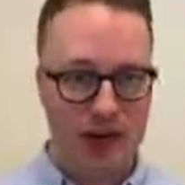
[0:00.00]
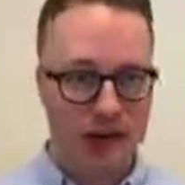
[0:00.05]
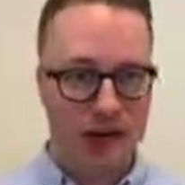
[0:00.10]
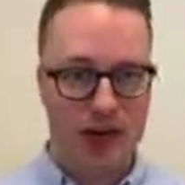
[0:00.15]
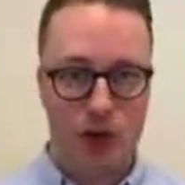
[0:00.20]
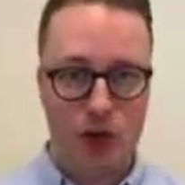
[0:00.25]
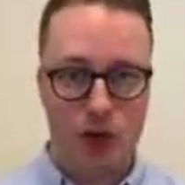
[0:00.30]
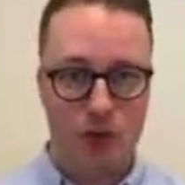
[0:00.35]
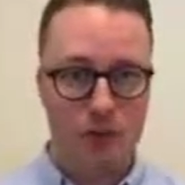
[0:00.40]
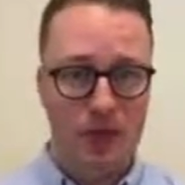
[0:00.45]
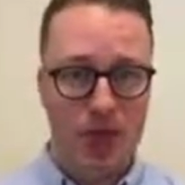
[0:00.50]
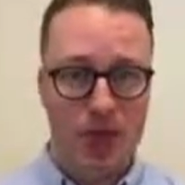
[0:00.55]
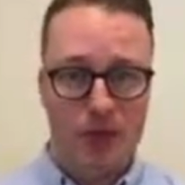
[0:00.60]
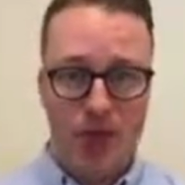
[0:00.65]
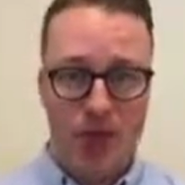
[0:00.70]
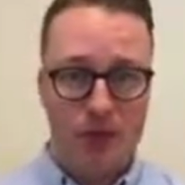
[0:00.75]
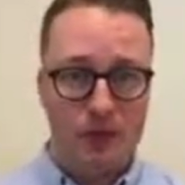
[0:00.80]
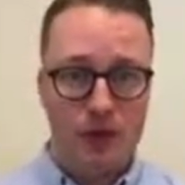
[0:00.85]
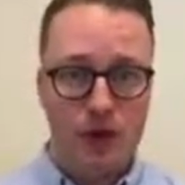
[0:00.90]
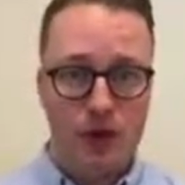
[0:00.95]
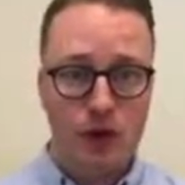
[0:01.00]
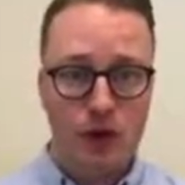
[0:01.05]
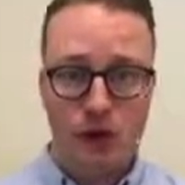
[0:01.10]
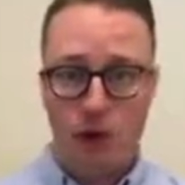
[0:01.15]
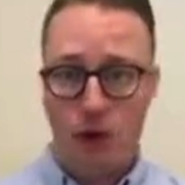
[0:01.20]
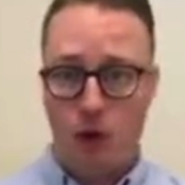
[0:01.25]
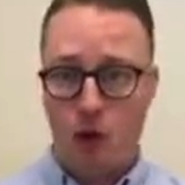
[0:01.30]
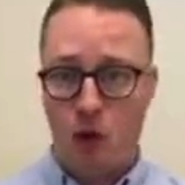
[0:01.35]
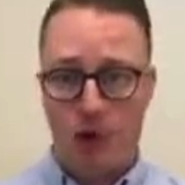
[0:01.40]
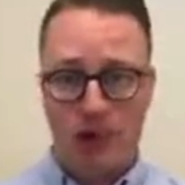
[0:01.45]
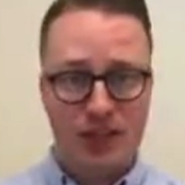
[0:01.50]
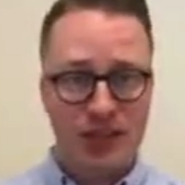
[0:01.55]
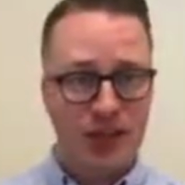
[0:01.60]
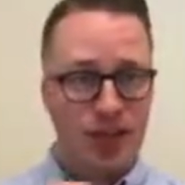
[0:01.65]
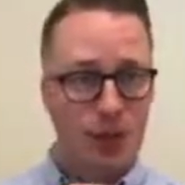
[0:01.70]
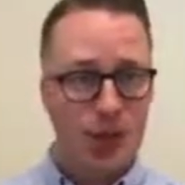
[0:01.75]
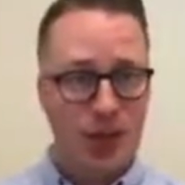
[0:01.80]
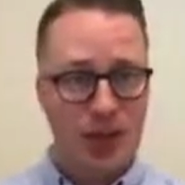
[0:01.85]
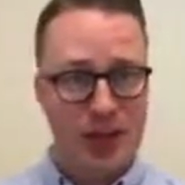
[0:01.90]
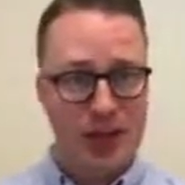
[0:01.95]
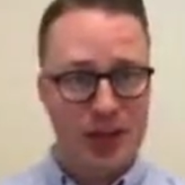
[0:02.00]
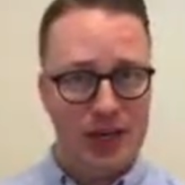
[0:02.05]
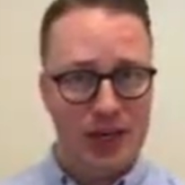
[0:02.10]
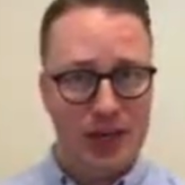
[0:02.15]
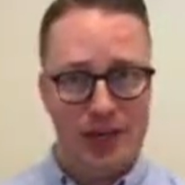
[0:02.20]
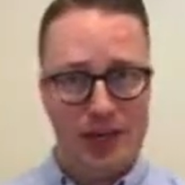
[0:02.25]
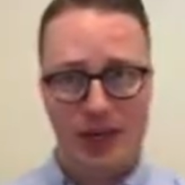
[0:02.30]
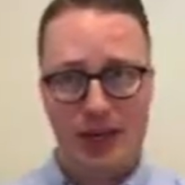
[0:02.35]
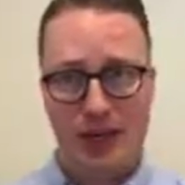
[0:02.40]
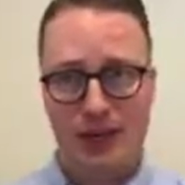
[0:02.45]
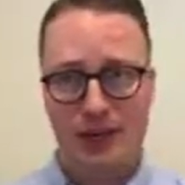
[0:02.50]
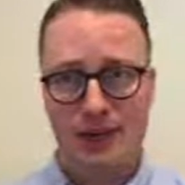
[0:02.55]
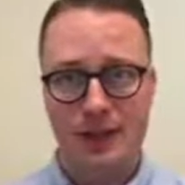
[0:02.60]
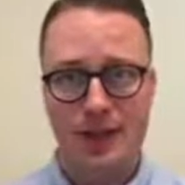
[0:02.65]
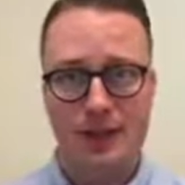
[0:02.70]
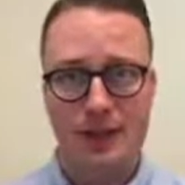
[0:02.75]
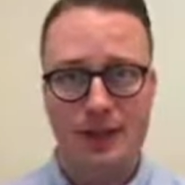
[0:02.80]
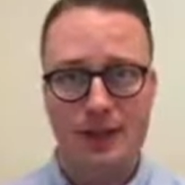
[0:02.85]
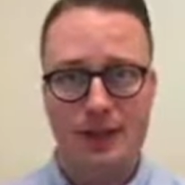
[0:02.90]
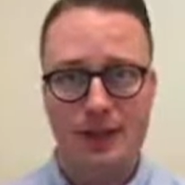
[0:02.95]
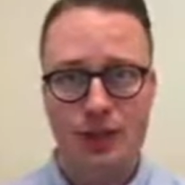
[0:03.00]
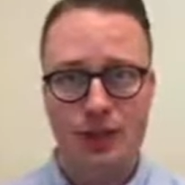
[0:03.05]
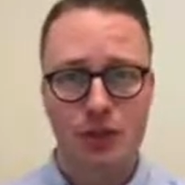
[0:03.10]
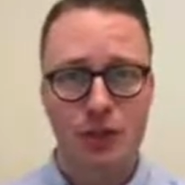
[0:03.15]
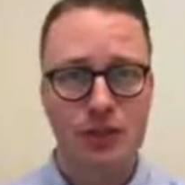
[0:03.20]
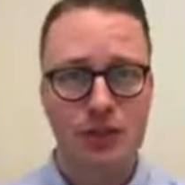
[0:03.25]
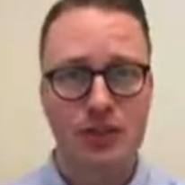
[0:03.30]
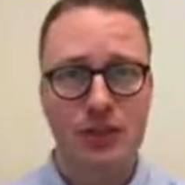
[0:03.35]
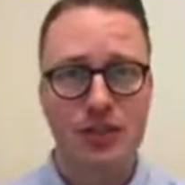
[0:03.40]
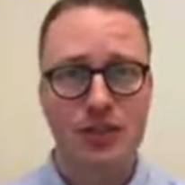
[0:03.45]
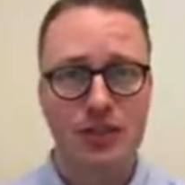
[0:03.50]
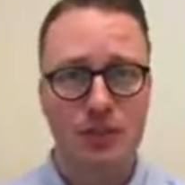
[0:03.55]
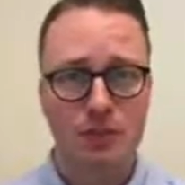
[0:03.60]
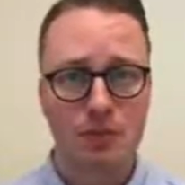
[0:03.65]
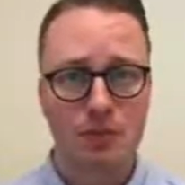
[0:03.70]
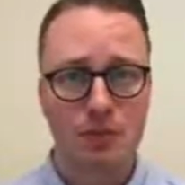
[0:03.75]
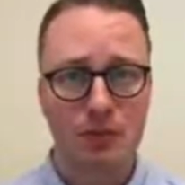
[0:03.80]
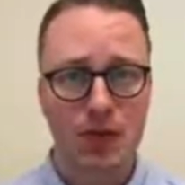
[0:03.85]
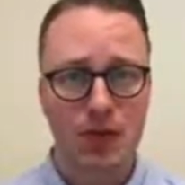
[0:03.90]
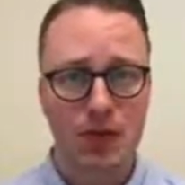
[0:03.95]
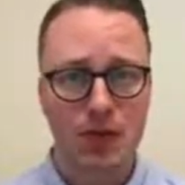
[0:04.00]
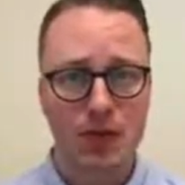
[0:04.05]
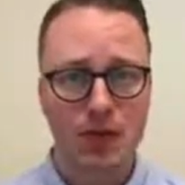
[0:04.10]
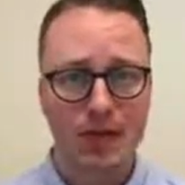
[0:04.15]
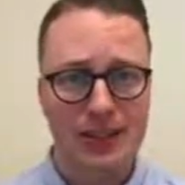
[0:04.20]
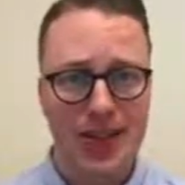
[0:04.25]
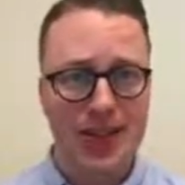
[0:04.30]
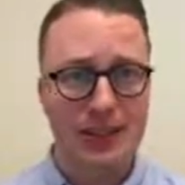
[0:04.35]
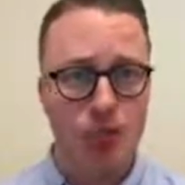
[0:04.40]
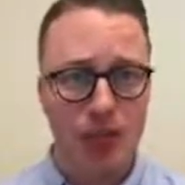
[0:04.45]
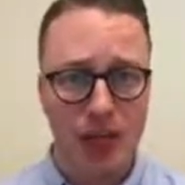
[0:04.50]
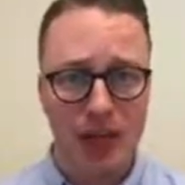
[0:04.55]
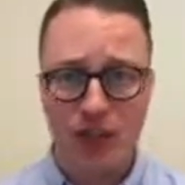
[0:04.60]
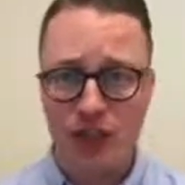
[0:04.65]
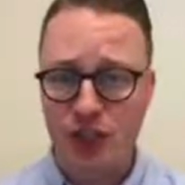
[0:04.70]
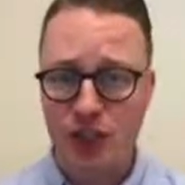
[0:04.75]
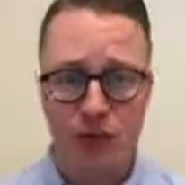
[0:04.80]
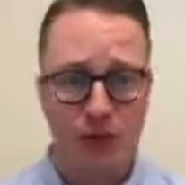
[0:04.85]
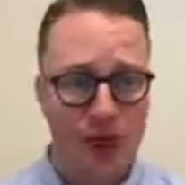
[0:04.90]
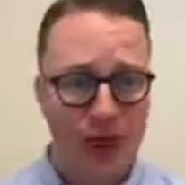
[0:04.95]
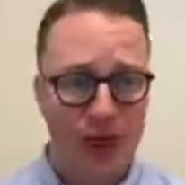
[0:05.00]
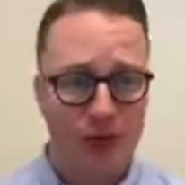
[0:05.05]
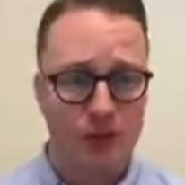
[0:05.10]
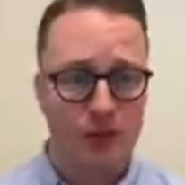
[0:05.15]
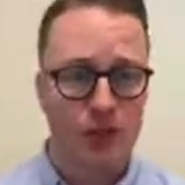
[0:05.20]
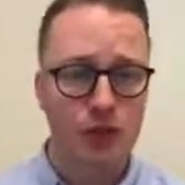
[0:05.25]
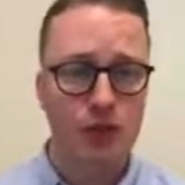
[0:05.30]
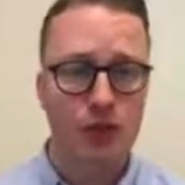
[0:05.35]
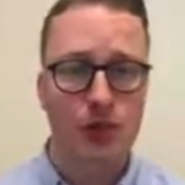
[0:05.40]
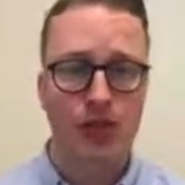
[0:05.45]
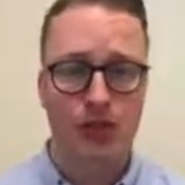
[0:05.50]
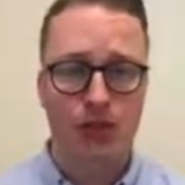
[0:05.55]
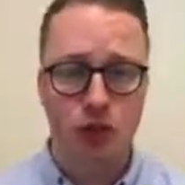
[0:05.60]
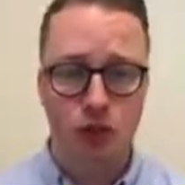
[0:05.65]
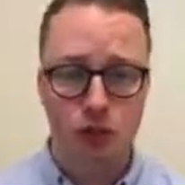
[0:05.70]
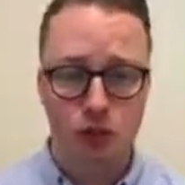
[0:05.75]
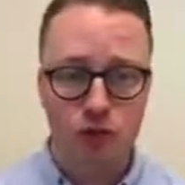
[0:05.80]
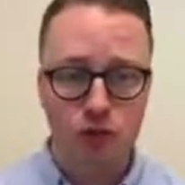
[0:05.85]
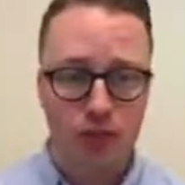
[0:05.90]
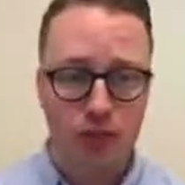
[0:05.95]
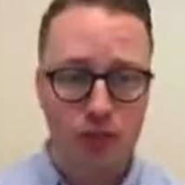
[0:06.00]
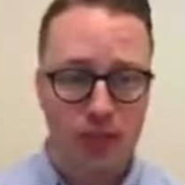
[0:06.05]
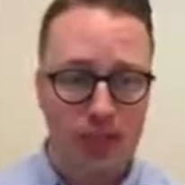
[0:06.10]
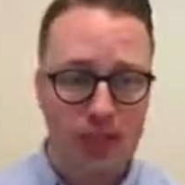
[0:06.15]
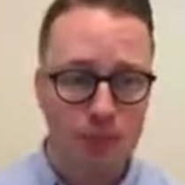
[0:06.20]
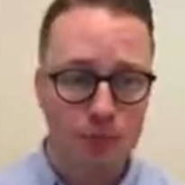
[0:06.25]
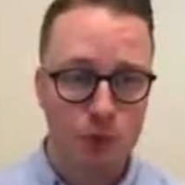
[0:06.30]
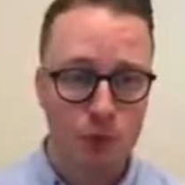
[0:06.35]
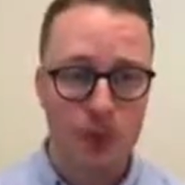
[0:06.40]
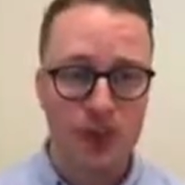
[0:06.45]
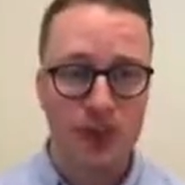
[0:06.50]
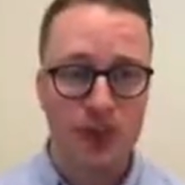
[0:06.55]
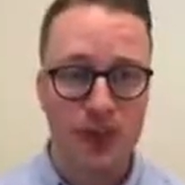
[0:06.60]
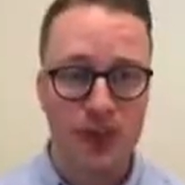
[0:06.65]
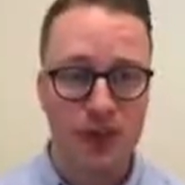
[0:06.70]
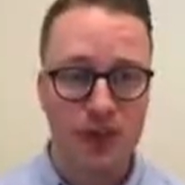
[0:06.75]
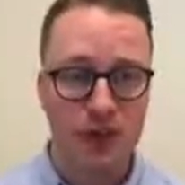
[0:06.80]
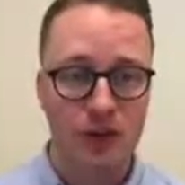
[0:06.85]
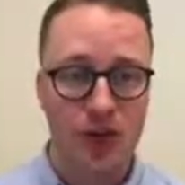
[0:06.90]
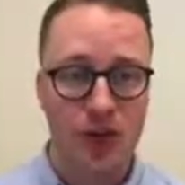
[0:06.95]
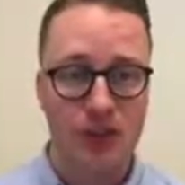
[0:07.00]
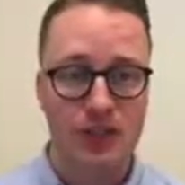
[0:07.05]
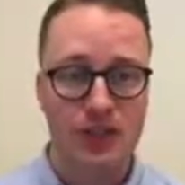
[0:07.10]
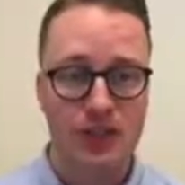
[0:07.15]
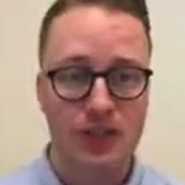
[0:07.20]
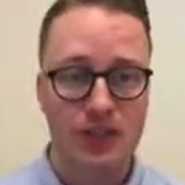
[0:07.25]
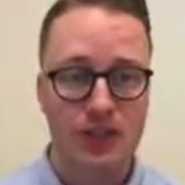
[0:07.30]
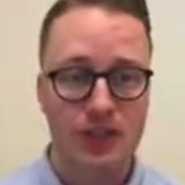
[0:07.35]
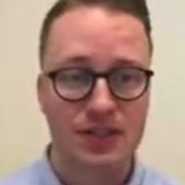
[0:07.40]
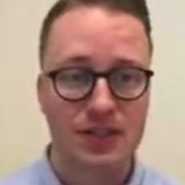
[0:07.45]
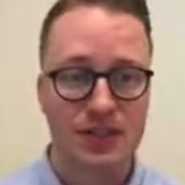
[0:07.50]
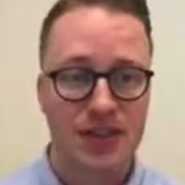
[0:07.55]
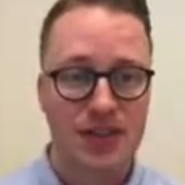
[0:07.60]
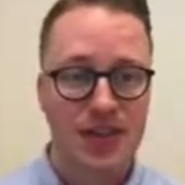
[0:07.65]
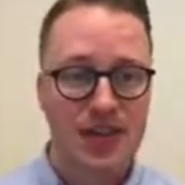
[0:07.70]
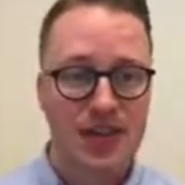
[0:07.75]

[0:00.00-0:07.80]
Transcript: And so if you don't want to go in and choose a custom date range, you don't have to. You can choose from these pre-configured options,